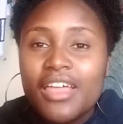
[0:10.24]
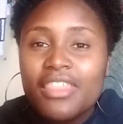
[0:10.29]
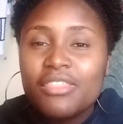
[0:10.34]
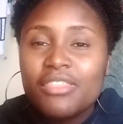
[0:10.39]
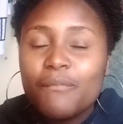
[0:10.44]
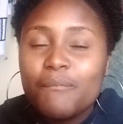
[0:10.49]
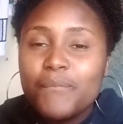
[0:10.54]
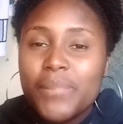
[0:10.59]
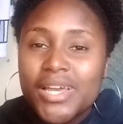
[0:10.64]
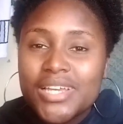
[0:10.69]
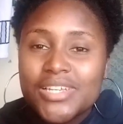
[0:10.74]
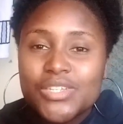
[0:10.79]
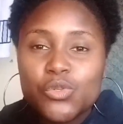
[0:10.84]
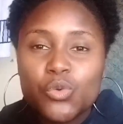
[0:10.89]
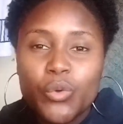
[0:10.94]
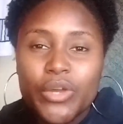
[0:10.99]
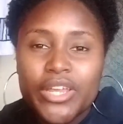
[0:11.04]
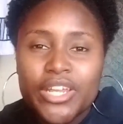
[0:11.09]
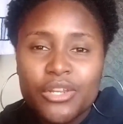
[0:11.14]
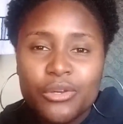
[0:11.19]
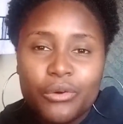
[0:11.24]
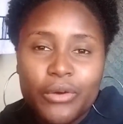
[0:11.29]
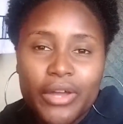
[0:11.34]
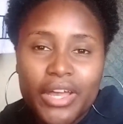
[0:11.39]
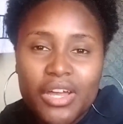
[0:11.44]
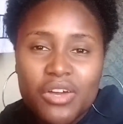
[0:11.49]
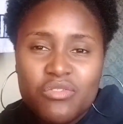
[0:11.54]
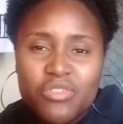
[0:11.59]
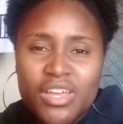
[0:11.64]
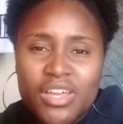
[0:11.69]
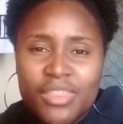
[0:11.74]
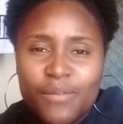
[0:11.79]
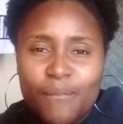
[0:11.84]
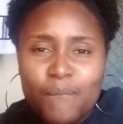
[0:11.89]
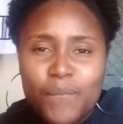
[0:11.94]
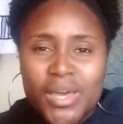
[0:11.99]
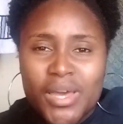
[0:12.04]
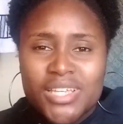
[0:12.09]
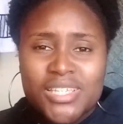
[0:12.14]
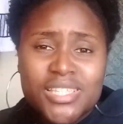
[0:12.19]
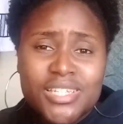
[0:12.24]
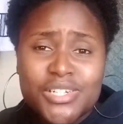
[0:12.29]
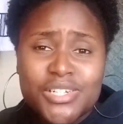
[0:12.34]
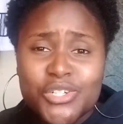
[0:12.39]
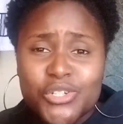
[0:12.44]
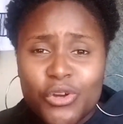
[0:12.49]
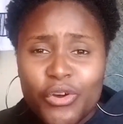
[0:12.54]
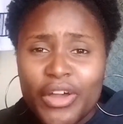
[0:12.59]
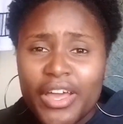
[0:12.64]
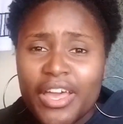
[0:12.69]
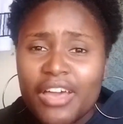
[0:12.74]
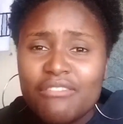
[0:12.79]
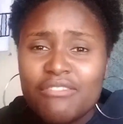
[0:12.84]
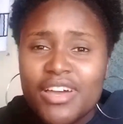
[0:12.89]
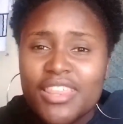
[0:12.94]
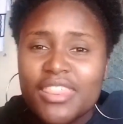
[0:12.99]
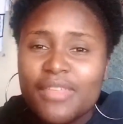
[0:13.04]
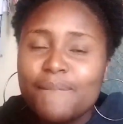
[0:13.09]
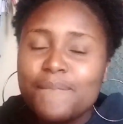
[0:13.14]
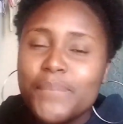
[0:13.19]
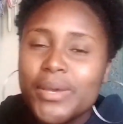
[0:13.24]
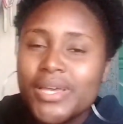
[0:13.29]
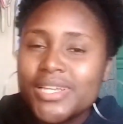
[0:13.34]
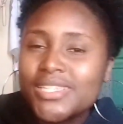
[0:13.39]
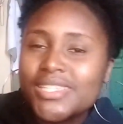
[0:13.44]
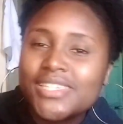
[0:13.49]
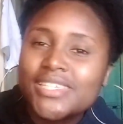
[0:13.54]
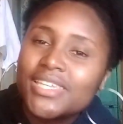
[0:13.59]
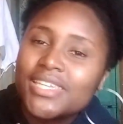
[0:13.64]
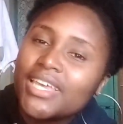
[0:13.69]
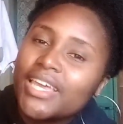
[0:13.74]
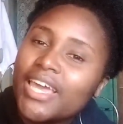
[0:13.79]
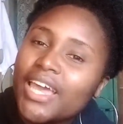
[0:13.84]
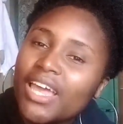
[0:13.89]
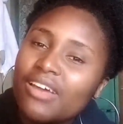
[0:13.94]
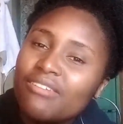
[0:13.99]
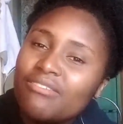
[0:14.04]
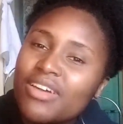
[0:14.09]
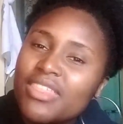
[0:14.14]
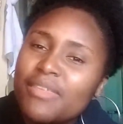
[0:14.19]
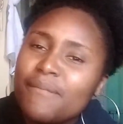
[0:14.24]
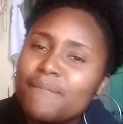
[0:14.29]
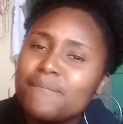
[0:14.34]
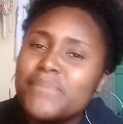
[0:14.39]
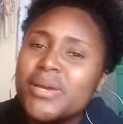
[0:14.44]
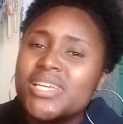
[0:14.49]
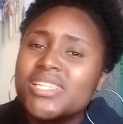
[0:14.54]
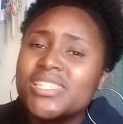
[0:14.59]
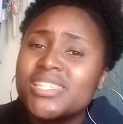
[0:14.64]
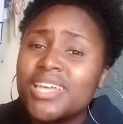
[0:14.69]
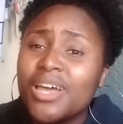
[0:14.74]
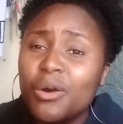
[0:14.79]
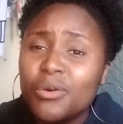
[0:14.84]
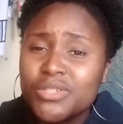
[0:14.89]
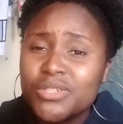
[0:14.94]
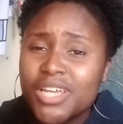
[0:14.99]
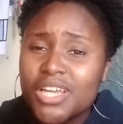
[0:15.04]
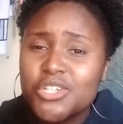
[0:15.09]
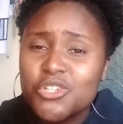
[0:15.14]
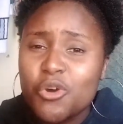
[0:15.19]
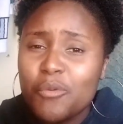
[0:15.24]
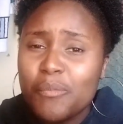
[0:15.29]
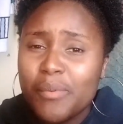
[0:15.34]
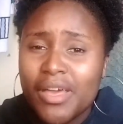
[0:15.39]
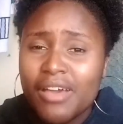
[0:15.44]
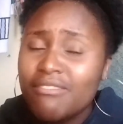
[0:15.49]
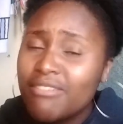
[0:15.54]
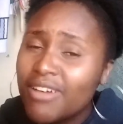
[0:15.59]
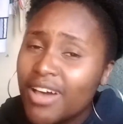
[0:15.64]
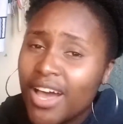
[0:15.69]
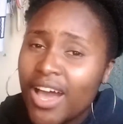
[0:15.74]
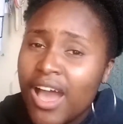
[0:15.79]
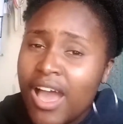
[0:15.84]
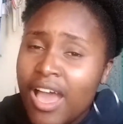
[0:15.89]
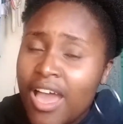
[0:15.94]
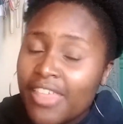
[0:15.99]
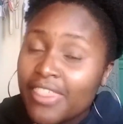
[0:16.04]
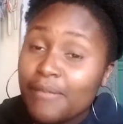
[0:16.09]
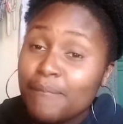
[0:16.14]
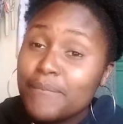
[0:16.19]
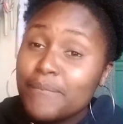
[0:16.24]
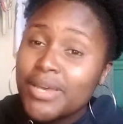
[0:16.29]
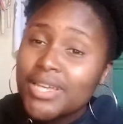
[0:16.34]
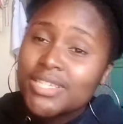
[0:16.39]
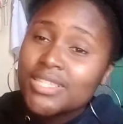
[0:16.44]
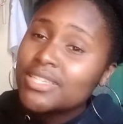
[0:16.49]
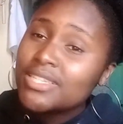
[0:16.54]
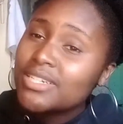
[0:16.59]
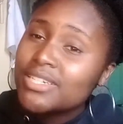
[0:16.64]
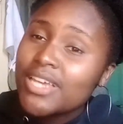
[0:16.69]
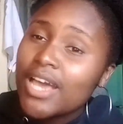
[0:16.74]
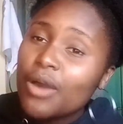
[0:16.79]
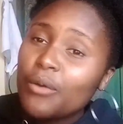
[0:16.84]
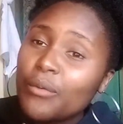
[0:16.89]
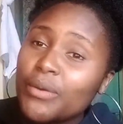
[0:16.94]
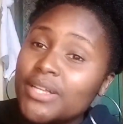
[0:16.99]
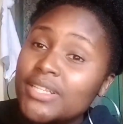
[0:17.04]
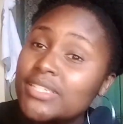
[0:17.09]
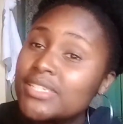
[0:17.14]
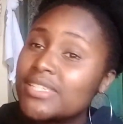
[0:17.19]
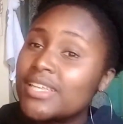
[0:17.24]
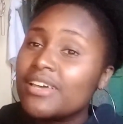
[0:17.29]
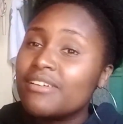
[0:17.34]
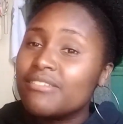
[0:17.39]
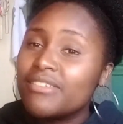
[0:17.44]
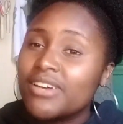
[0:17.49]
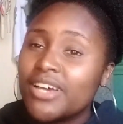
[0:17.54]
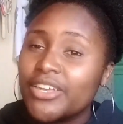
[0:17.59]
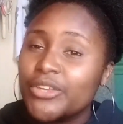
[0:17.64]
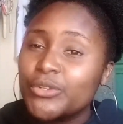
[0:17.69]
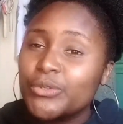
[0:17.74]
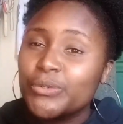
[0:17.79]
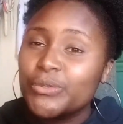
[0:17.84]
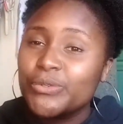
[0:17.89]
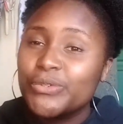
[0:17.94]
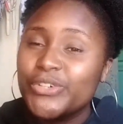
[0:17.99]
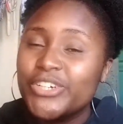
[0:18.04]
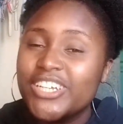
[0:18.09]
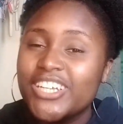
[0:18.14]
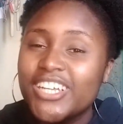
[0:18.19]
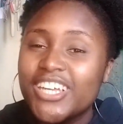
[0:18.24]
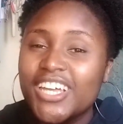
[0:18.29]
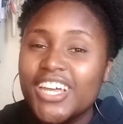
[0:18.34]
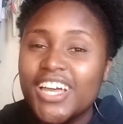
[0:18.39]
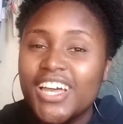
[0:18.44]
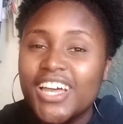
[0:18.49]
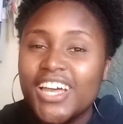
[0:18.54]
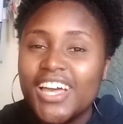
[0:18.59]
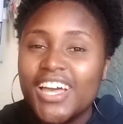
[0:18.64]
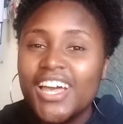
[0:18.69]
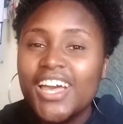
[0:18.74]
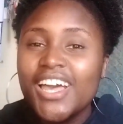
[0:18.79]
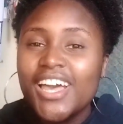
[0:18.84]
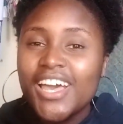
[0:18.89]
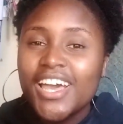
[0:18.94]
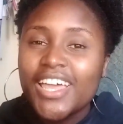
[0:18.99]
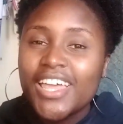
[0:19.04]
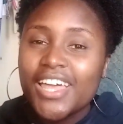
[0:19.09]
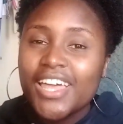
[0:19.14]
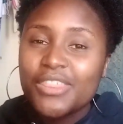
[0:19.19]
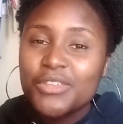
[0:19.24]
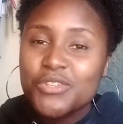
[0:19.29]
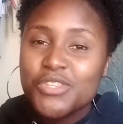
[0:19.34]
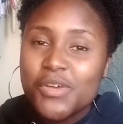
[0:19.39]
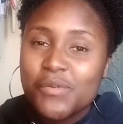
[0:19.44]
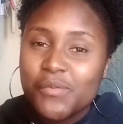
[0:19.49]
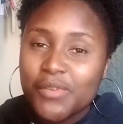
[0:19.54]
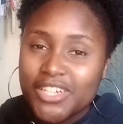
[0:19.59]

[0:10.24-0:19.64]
the best window ever, the best door ever, the best sink ever, the best countertop ever, the best towels ever, you know. Yeah, those are